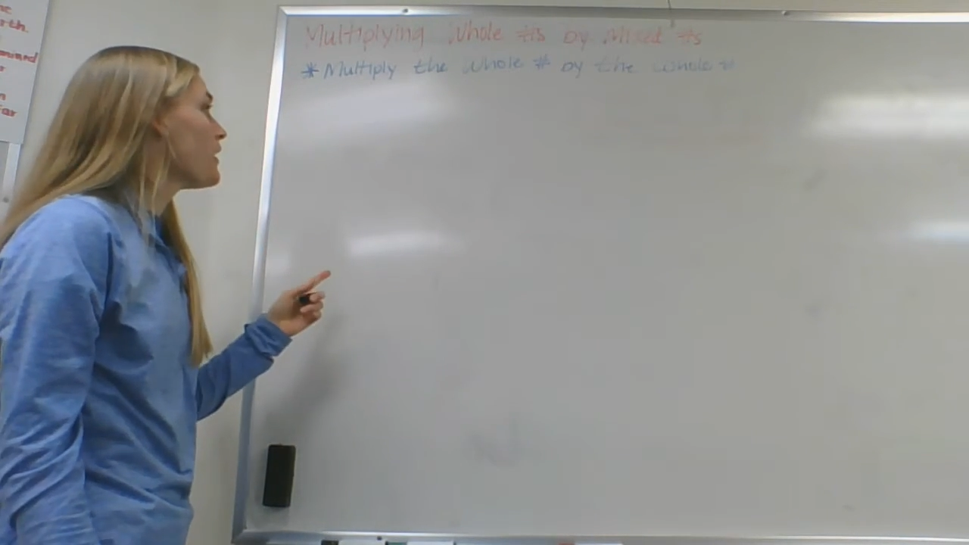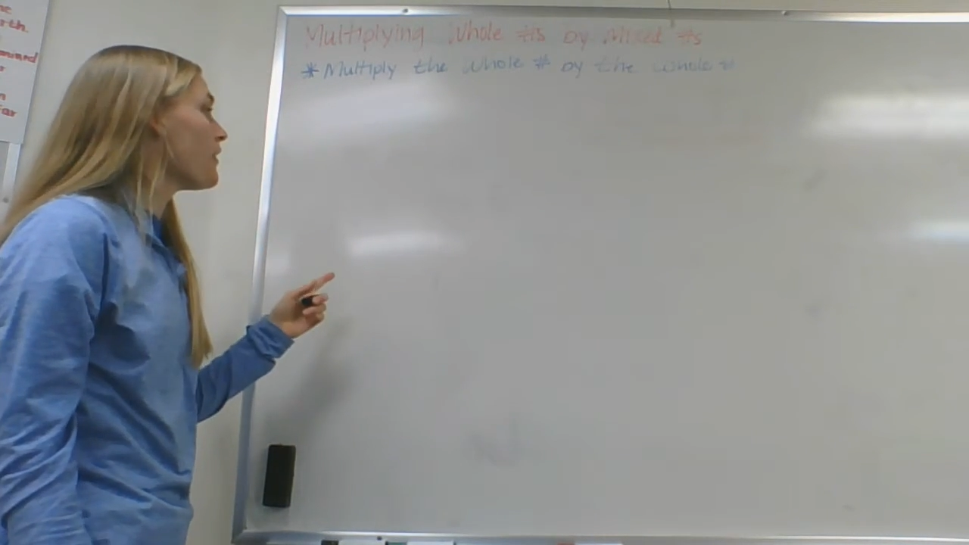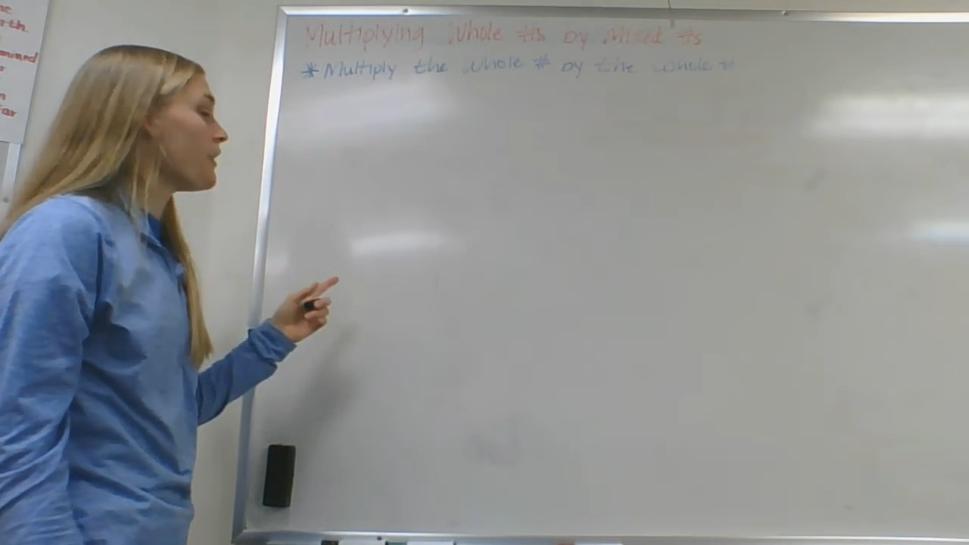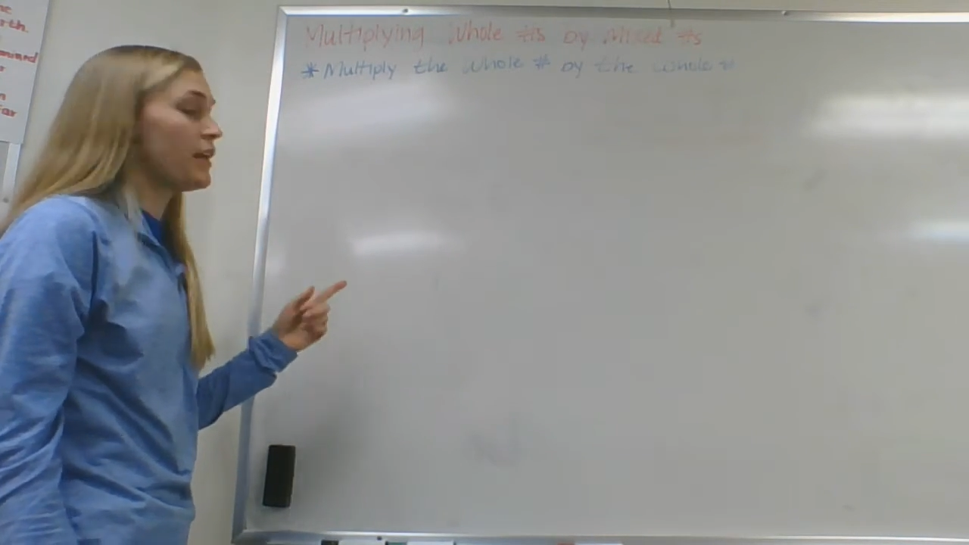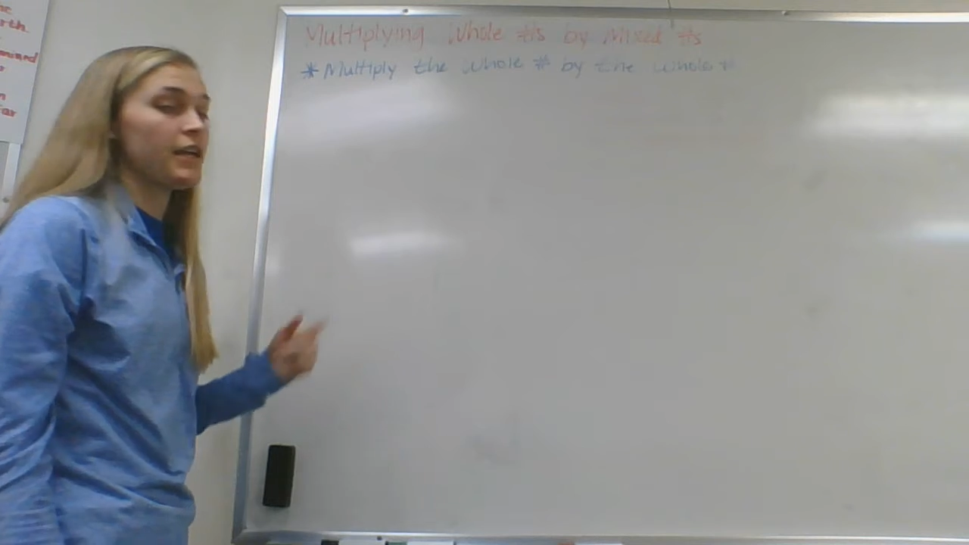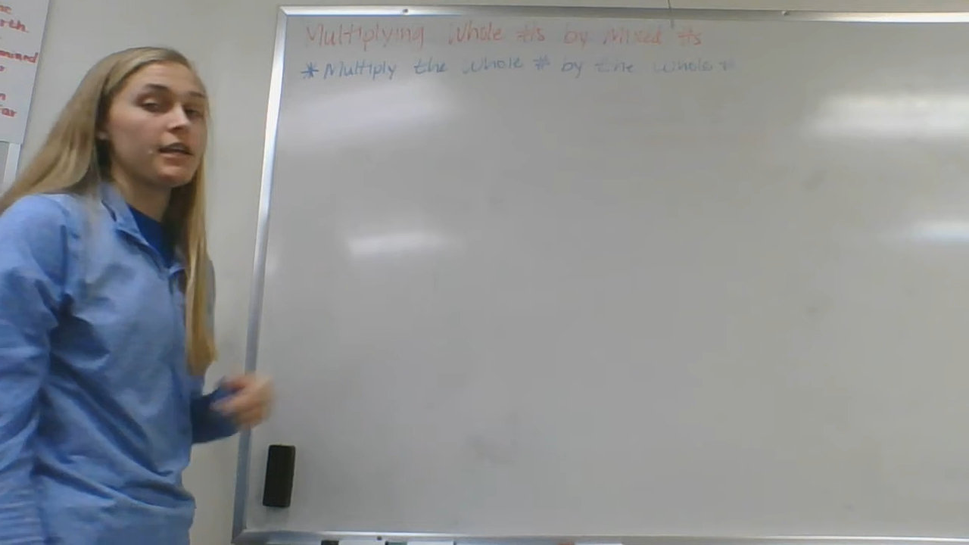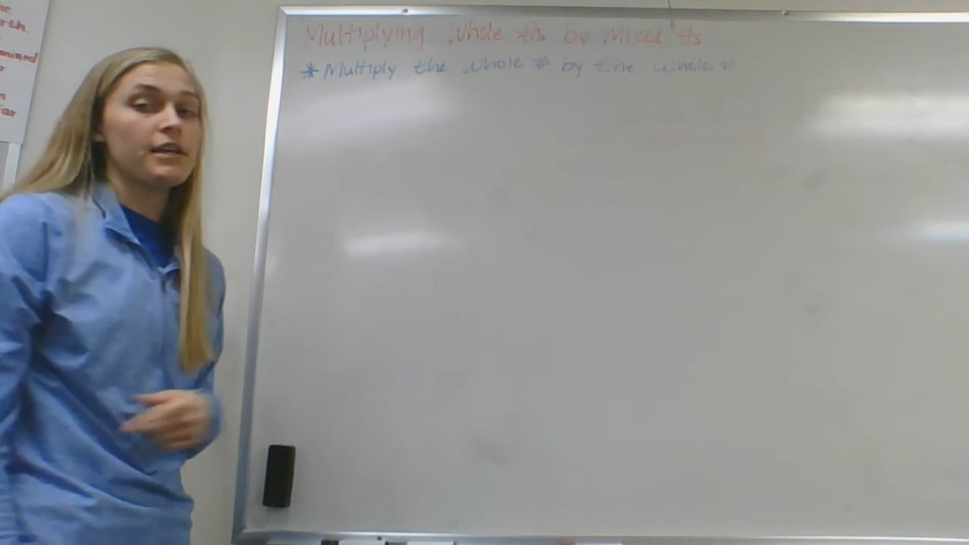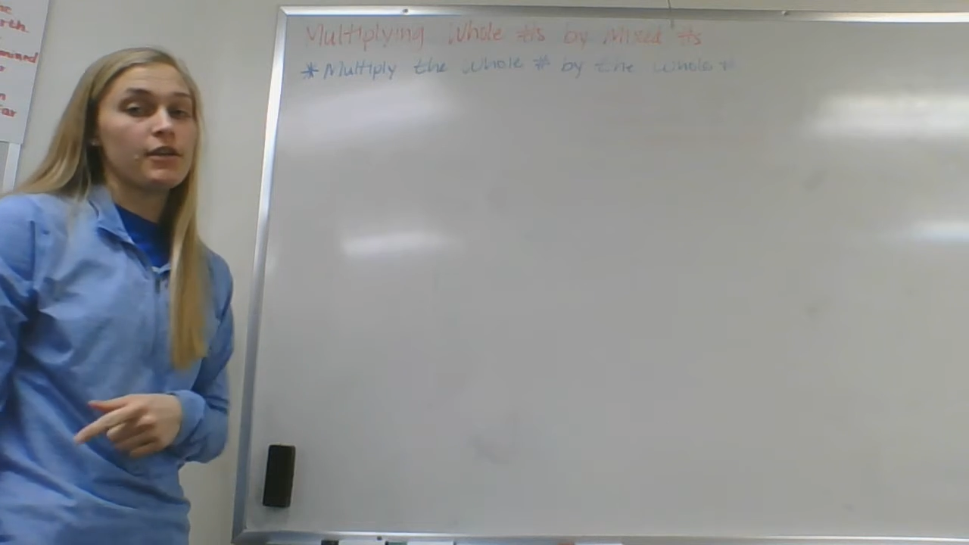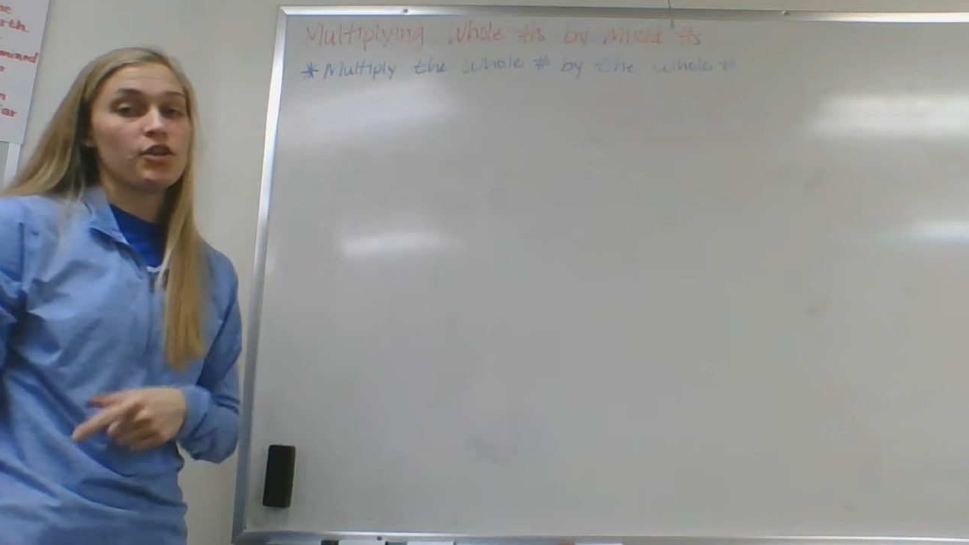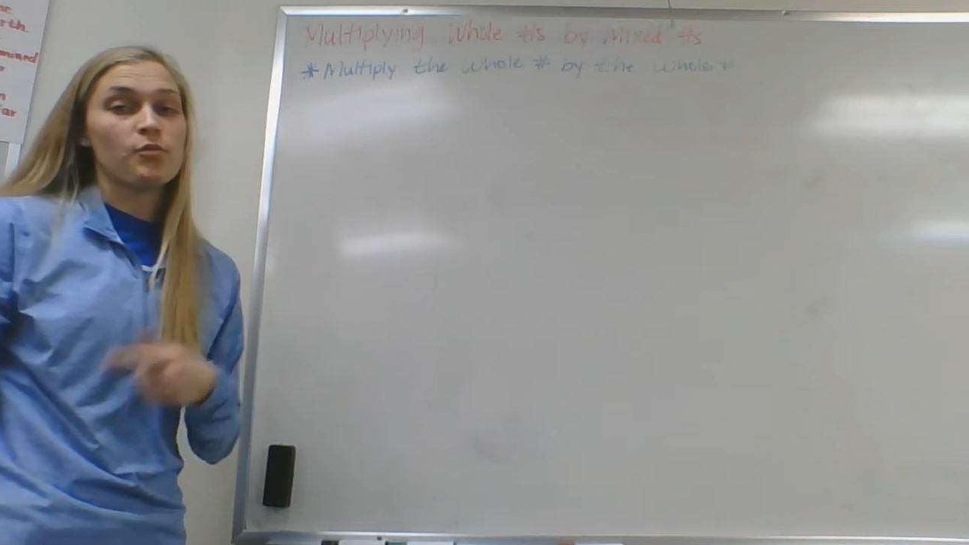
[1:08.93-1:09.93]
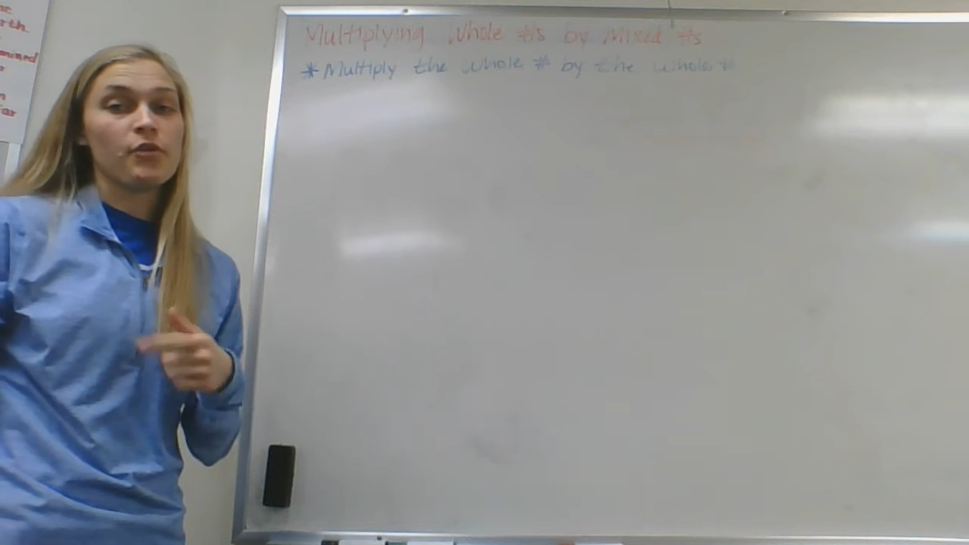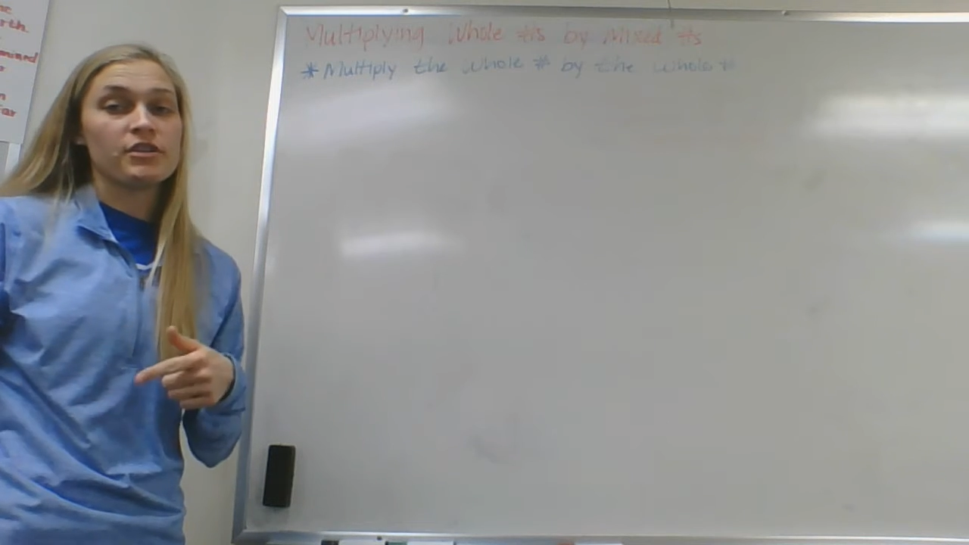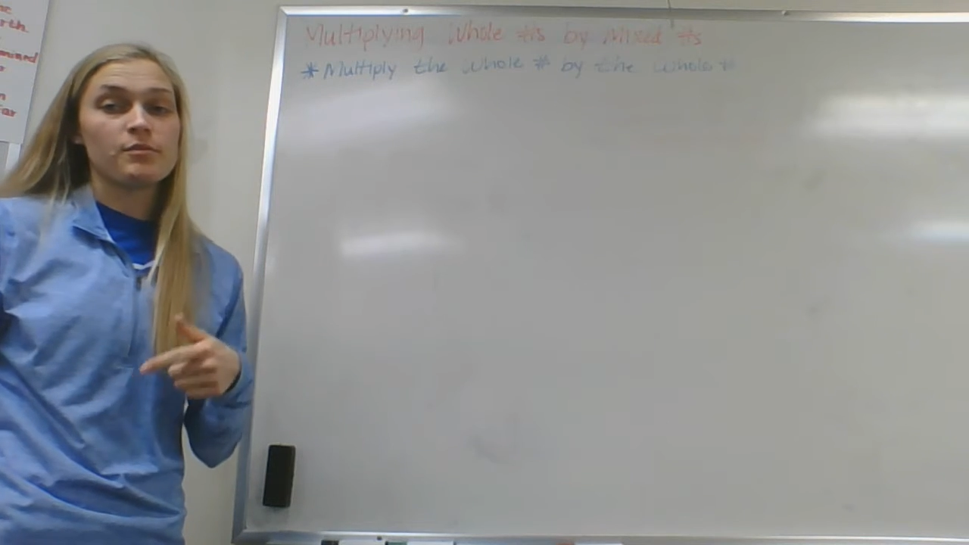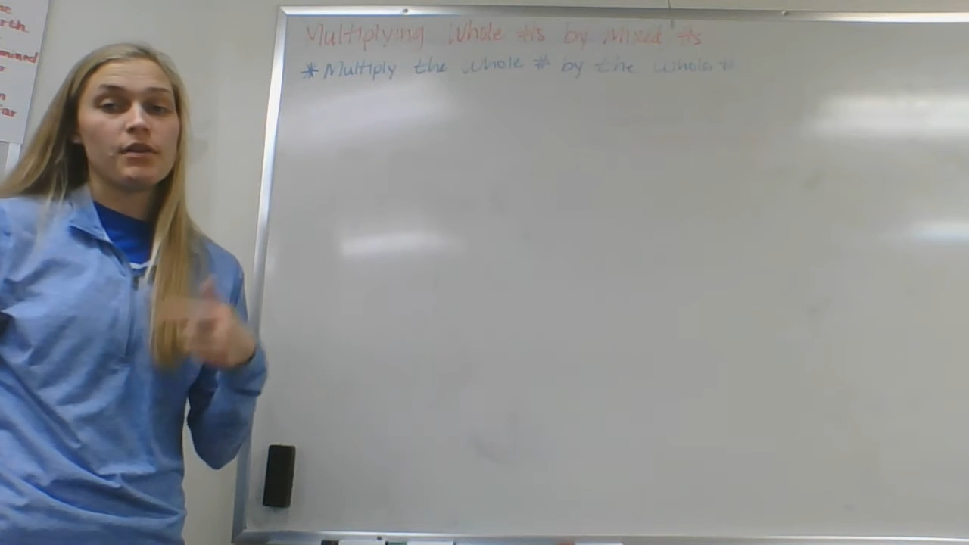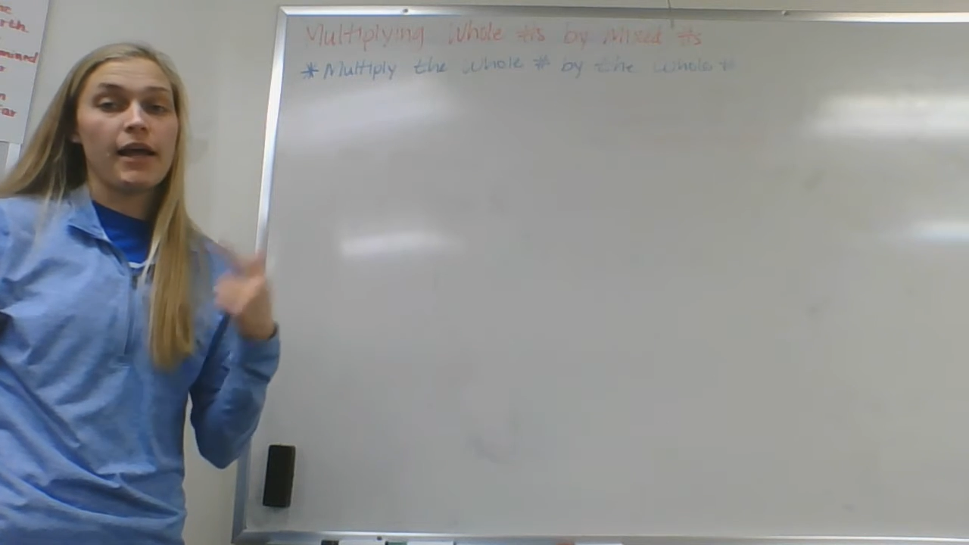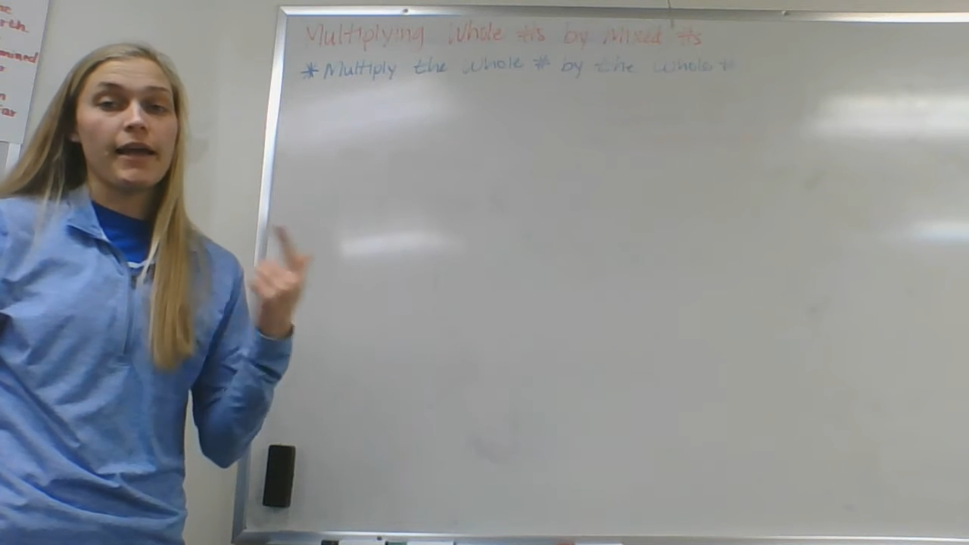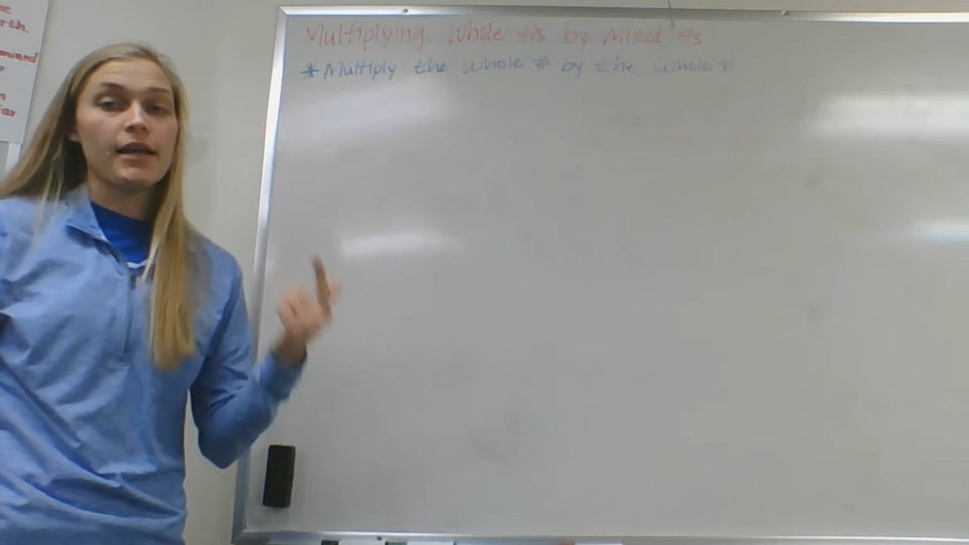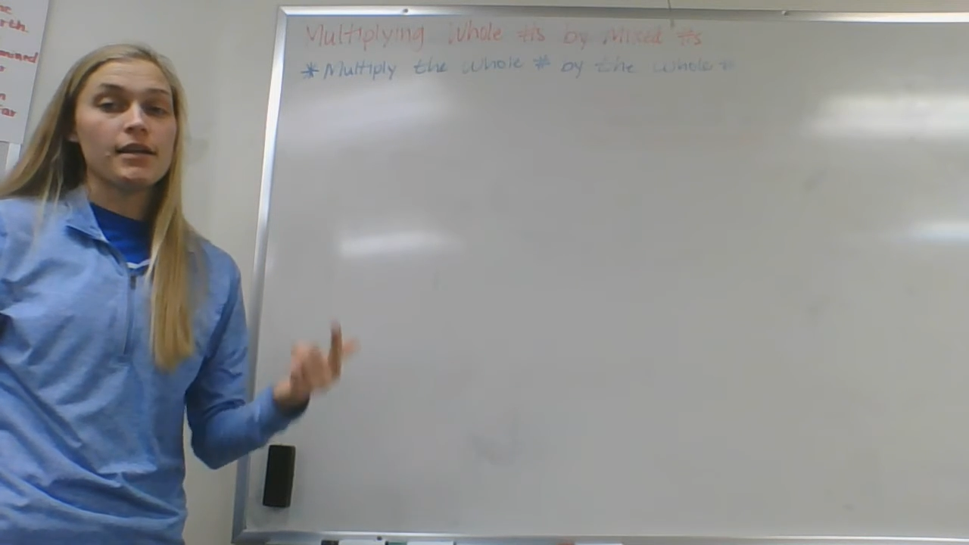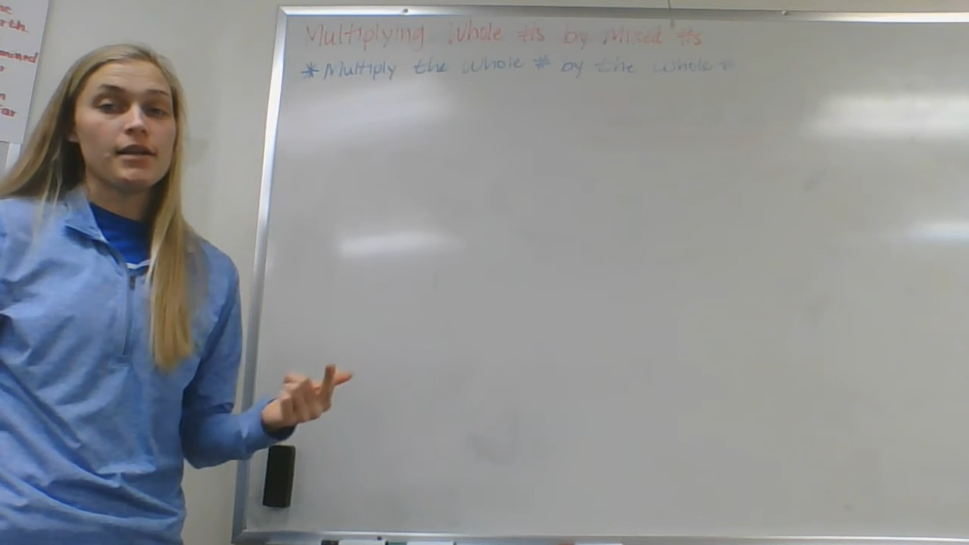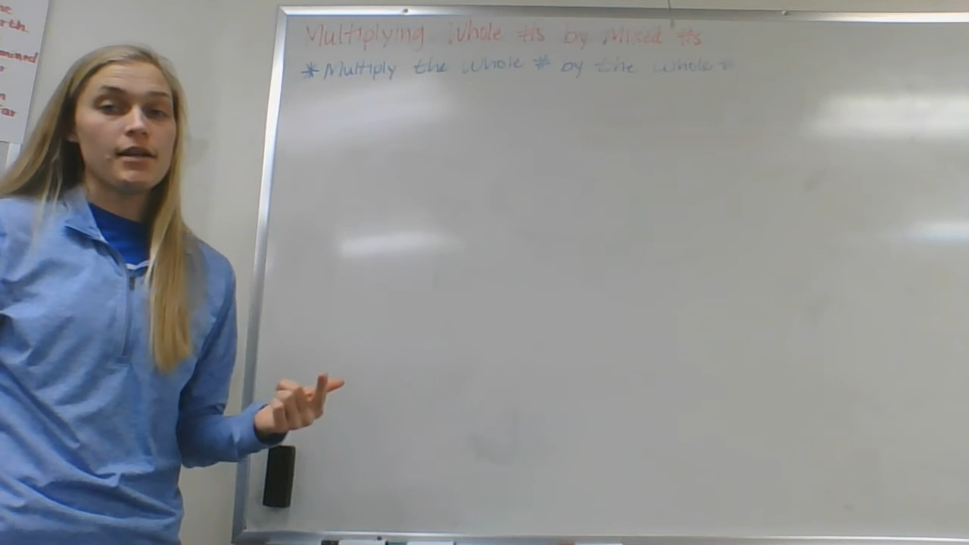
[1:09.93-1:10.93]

Then you multiply it,